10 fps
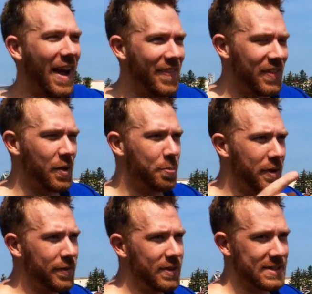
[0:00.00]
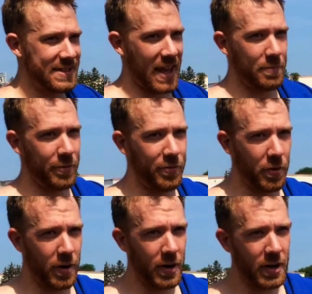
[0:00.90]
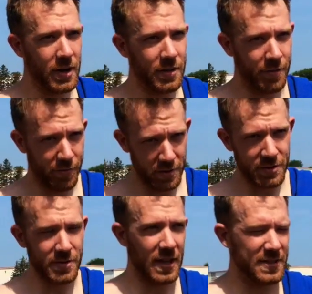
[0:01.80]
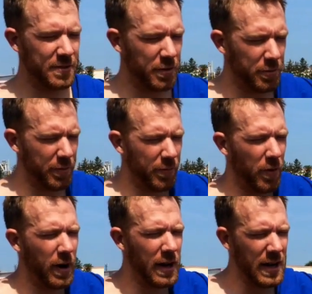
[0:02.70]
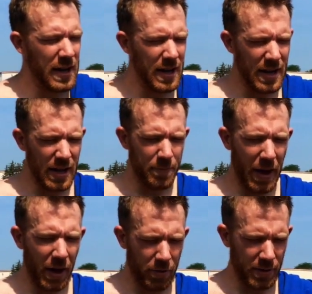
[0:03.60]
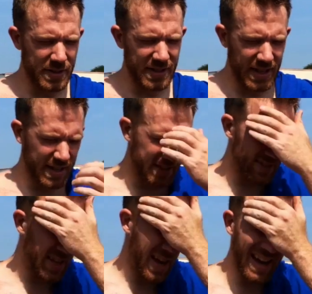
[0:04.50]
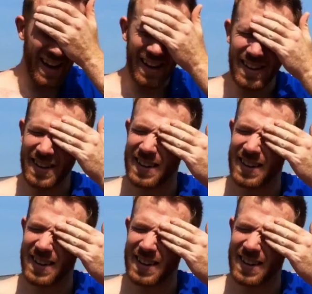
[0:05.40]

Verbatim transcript: and then the previous 10 before the first you said zero three four backwards is uh,